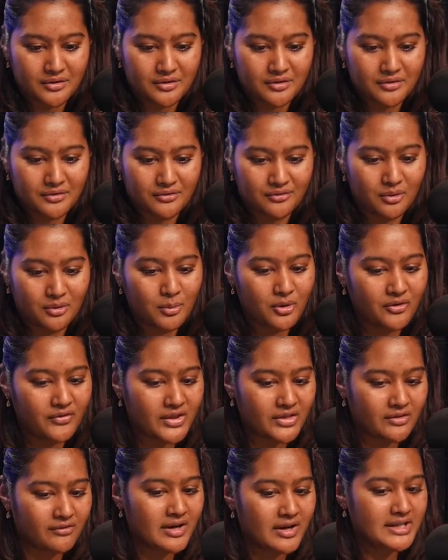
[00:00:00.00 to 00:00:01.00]
removing
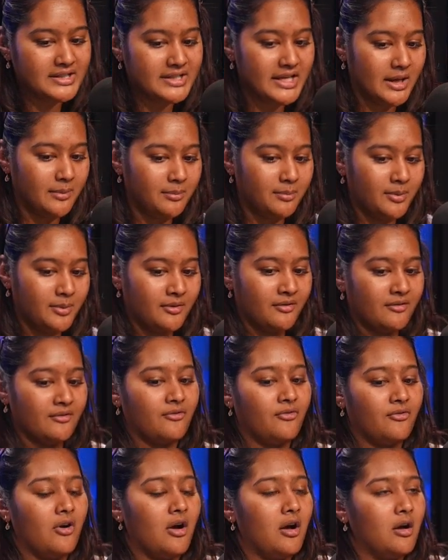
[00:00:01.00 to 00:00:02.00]
the red tape
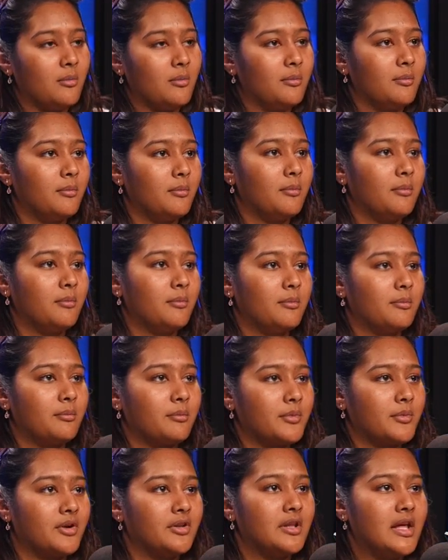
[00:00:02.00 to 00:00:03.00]
from
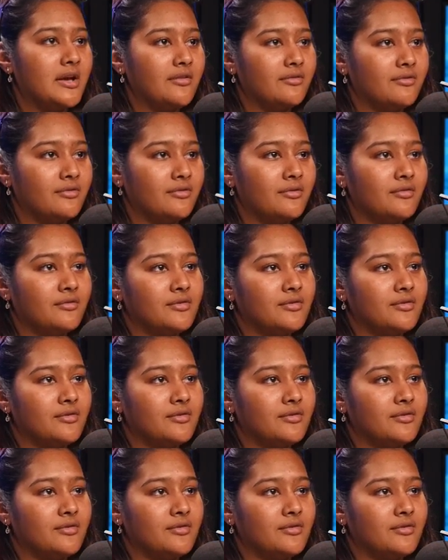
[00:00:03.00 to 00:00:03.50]
your life.